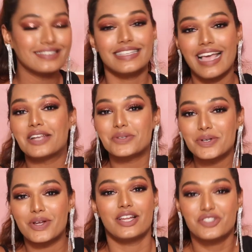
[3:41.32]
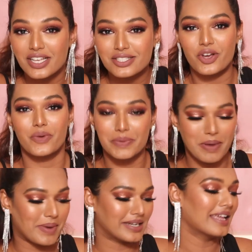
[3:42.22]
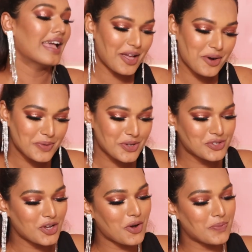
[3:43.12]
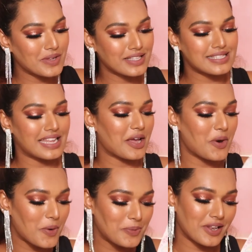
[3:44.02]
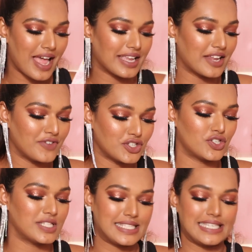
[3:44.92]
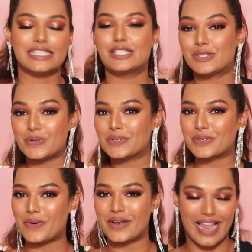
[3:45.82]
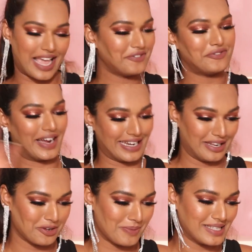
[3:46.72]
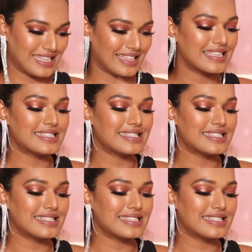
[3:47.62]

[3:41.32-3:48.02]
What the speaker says: See, I told you all, I trust you all with my money. I hope you enjoy opening this and I hope you like it. Wish to see it soon go live. Finally, you'll be seeing this.